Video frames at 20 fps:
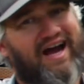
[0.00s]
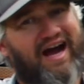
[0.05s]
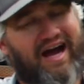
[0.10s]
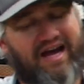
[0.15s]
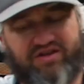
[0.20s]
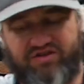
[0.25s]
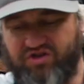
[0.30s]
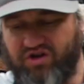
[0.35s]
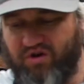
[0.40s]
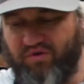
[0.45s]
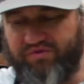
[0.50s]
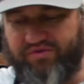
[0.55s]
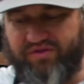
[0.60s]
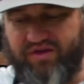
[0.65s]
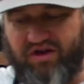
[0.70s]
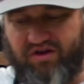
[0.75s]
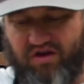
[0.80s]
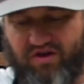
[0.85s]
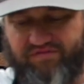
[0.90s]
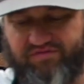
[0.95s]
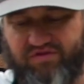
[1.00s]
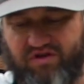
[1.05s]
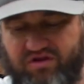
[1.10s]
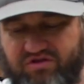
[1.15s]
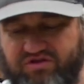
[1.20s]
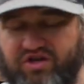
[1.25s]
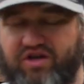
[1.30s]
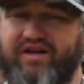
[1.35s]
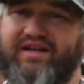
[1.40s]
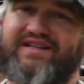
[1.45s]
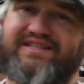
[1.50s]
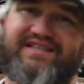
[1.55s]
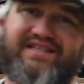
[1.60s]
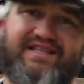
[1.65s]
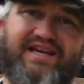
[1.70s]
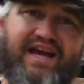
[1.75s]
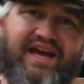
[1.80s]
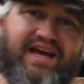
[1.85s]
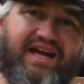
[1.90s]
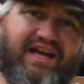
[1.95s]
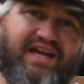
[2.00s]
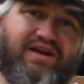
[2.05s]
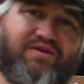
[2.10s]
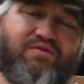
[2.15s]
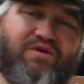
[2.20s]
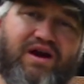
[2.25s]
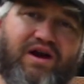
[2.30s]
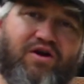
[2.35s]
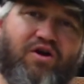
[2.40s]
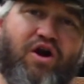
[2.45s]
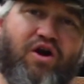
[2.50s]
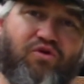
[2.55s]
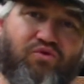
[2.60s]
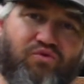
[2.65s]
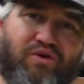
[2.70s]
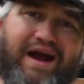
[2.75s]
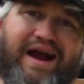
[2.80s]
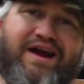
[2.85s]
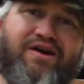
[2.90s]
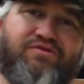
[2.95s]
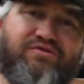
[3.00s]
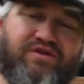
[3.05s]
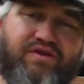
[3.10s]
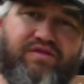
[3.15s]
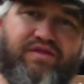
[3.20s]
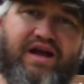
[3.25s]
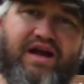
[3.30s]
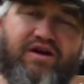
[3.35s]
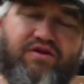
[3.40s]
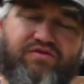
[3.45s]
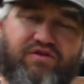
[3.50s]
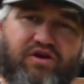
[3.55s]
I don't think our flows are going to stay anywhere around there.